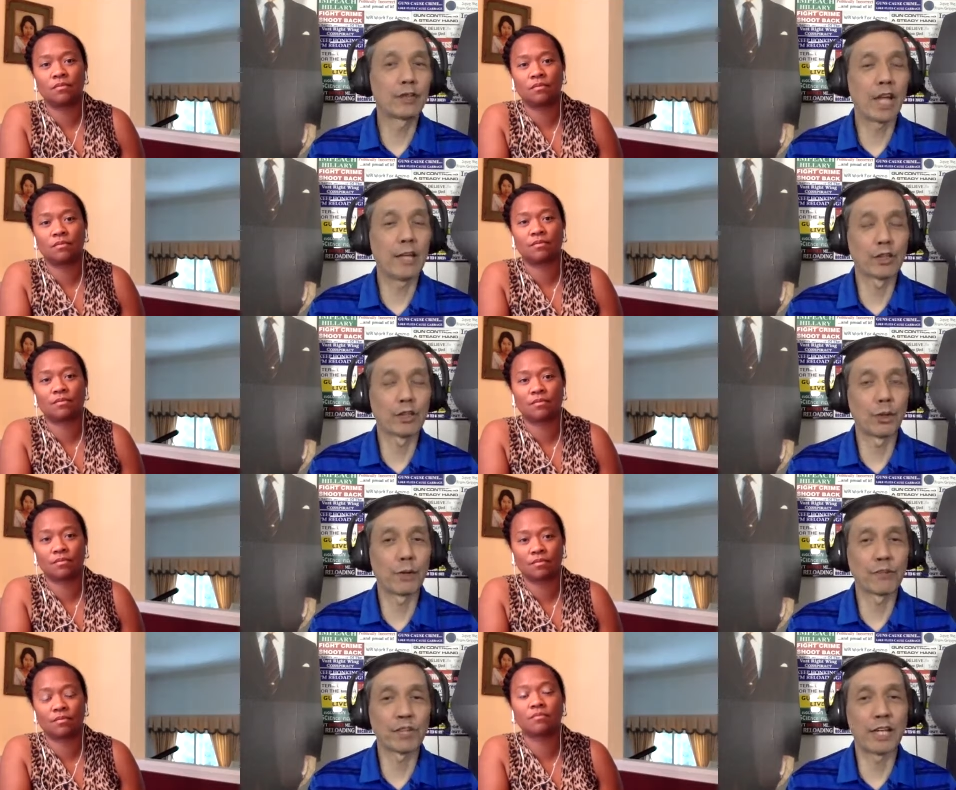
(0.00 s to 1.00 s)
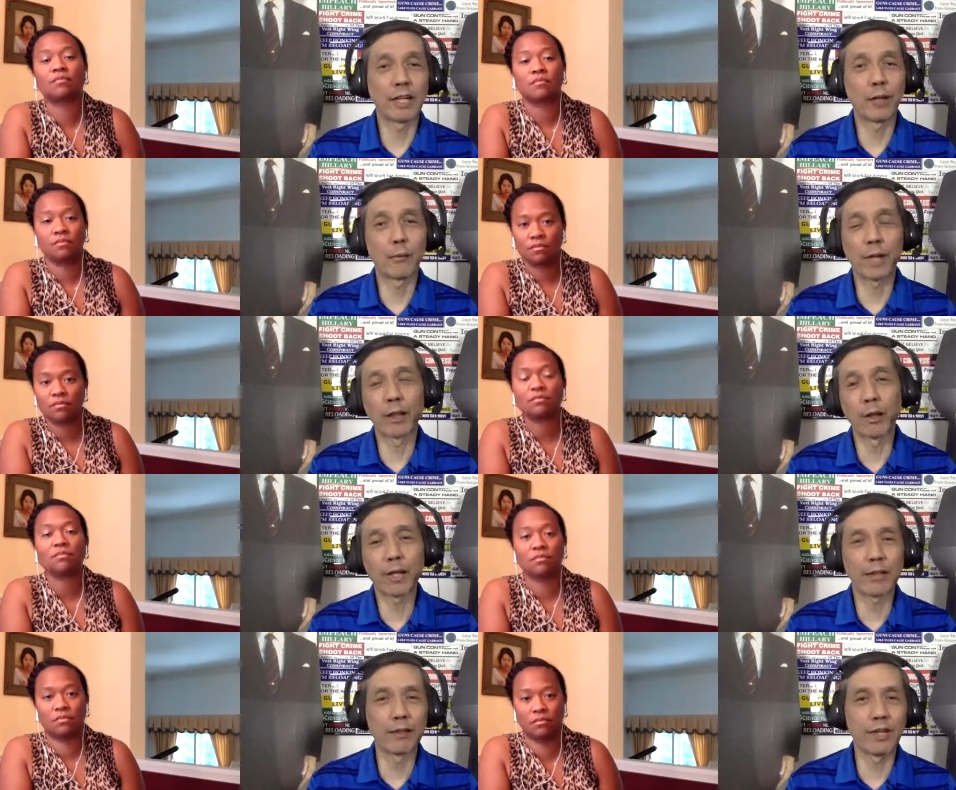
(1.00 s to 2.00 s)
Speaker 1: changed, as you have said. And, you know, when I
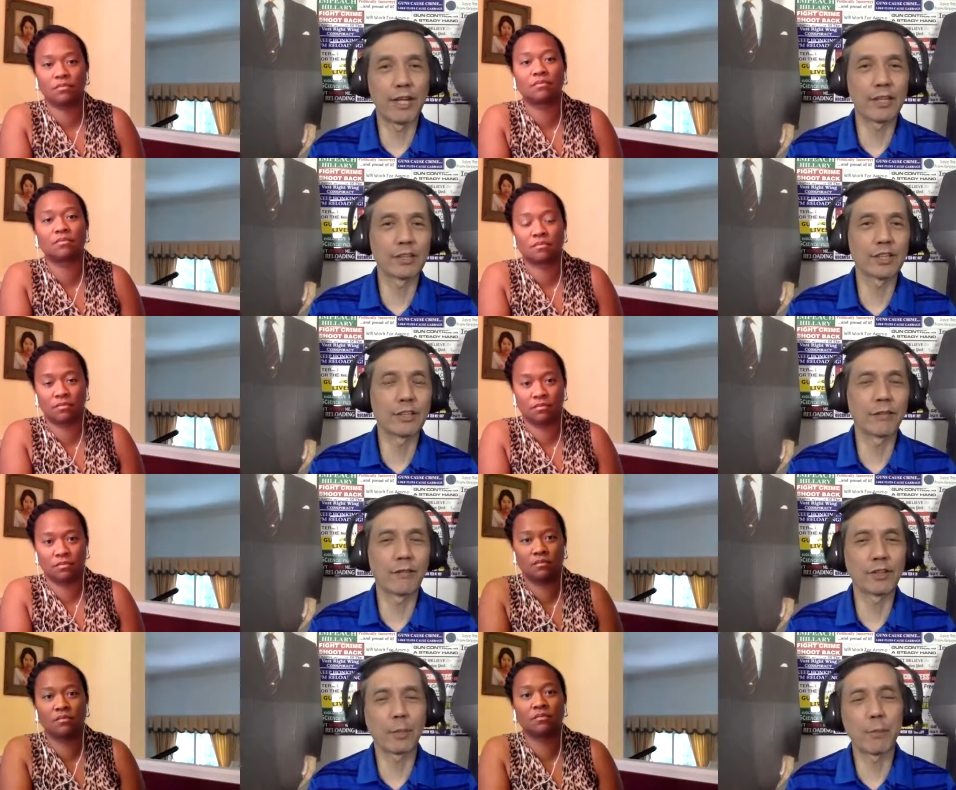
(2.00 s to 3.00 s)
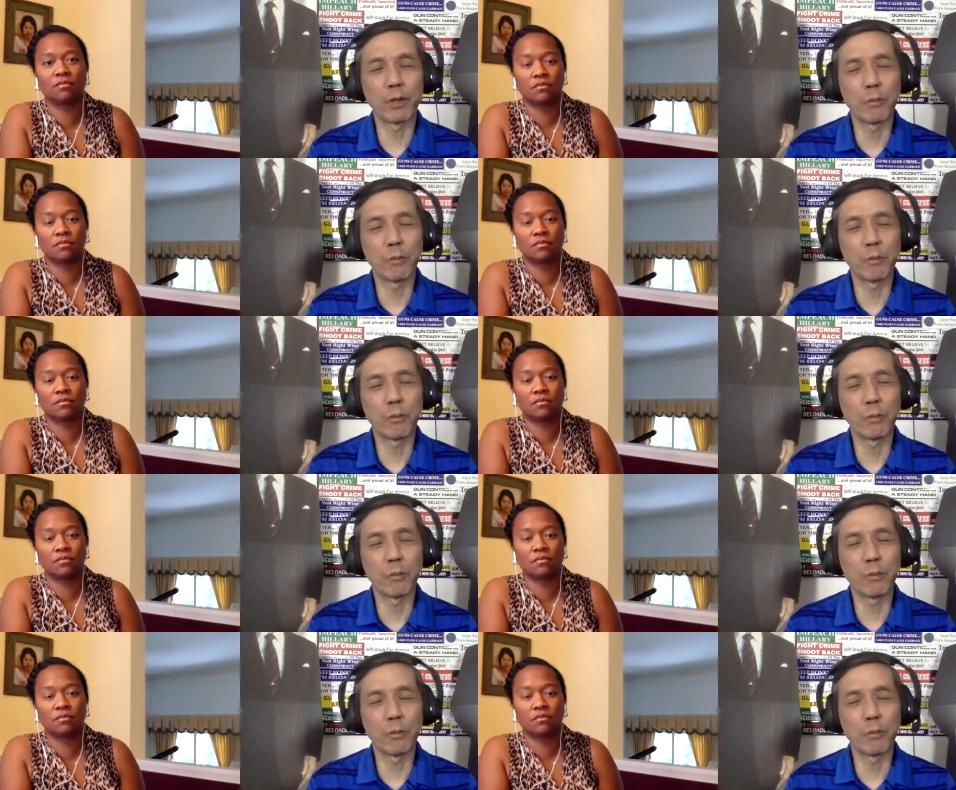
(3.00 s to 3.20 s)
look at the DNC convention, I mean, you